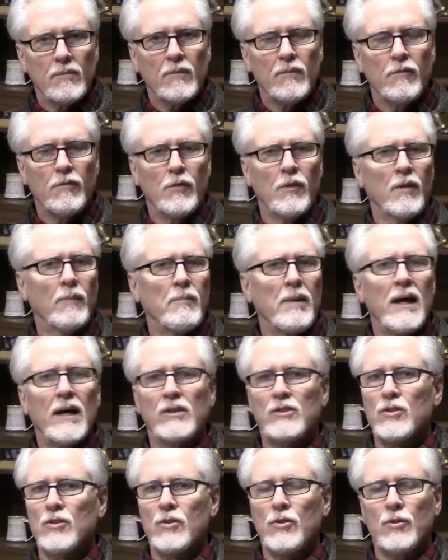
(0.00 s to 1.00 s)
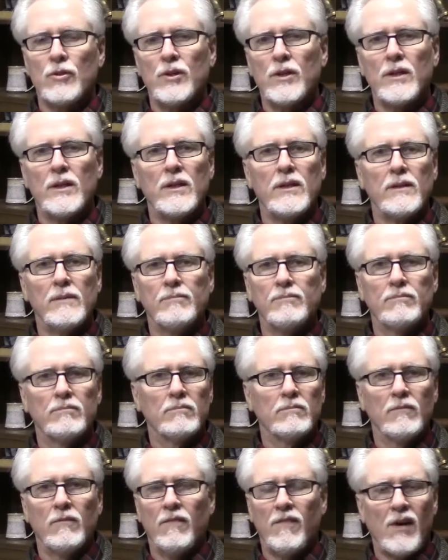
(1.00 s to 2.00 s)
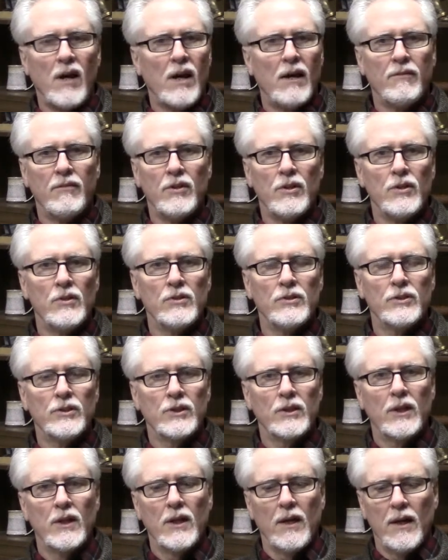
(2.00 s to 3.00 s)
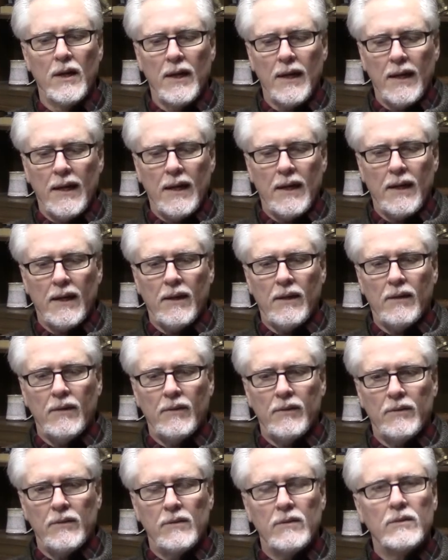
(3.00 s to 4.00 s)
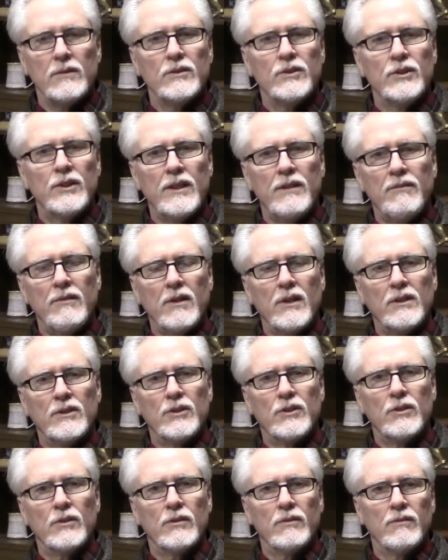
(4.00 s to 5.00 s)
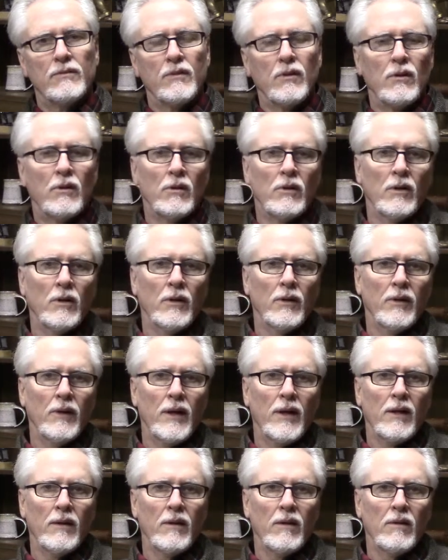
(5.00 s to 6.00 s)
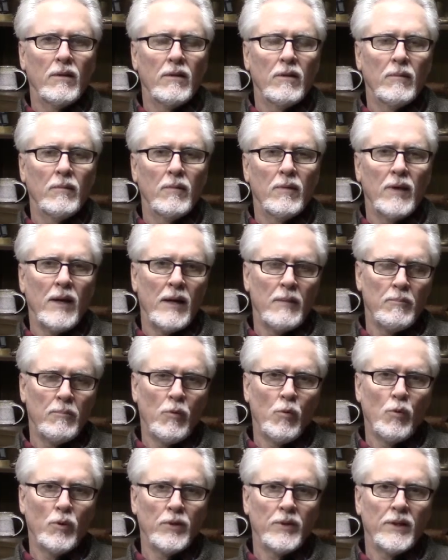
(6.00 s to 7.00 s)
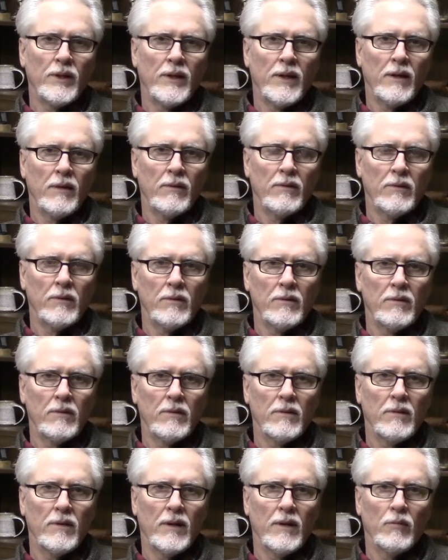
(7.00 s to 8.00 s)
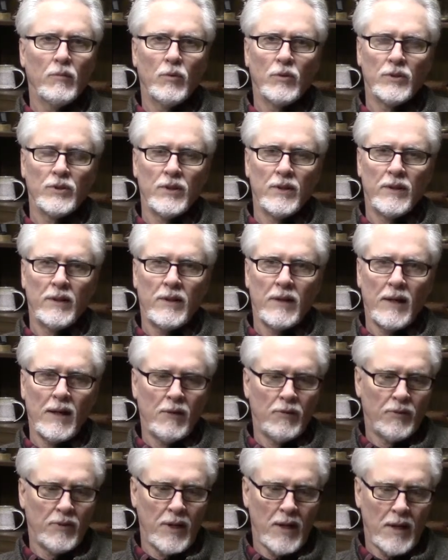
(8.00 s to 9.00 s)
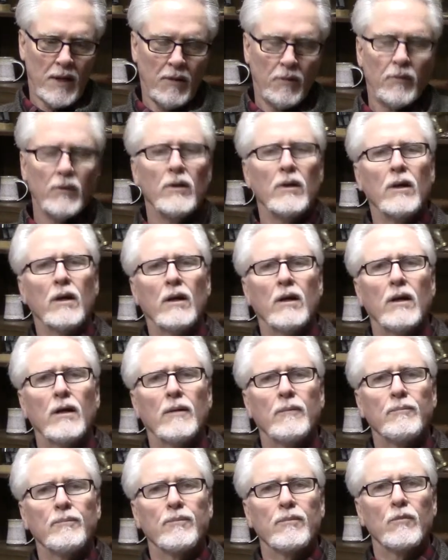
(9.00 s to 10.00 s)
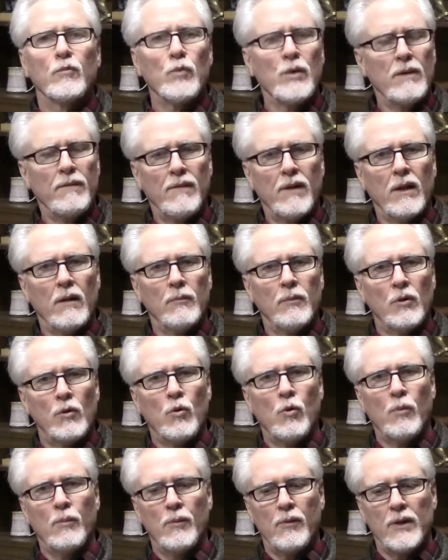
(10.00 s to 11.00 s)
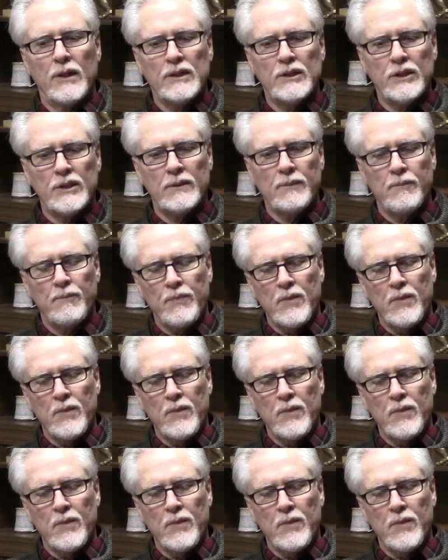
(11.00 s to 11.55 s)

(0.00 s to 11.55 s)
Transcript: for the past 35 years, and Steve and I served on a board together that was the Downtown Redevelopment Corporation,